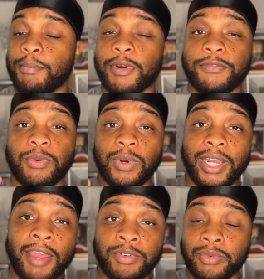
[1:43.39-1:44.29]
But for
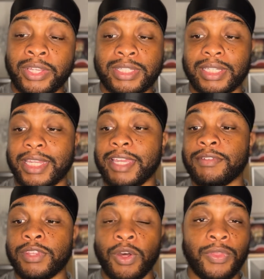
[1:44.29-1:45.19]
whatever reason,
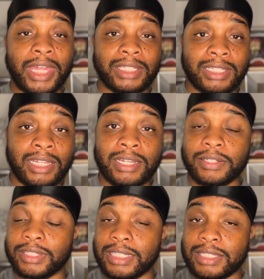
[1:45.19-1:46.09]
even though they look
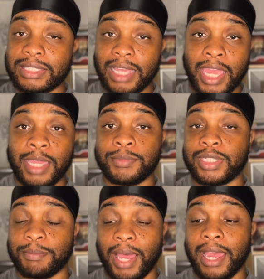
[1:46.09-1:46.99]
the same
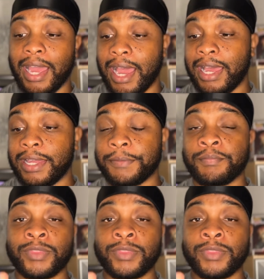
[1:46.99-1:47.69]
to my eye,